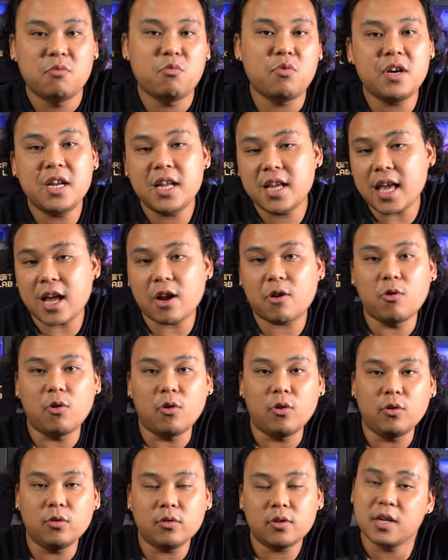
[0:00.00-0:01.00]
Won't it get
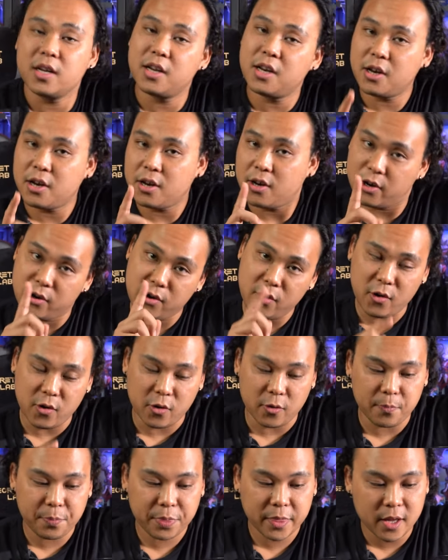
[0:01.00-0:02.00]
cold?
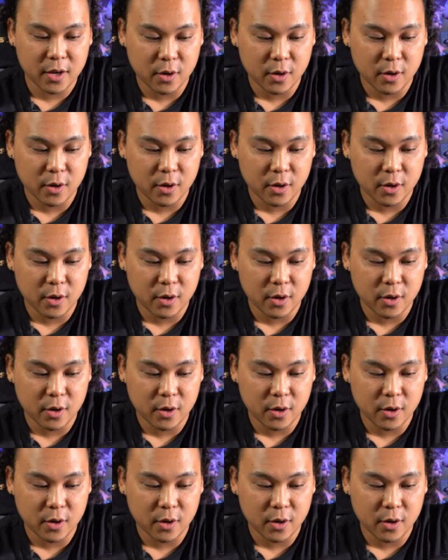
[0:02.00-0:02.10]
No.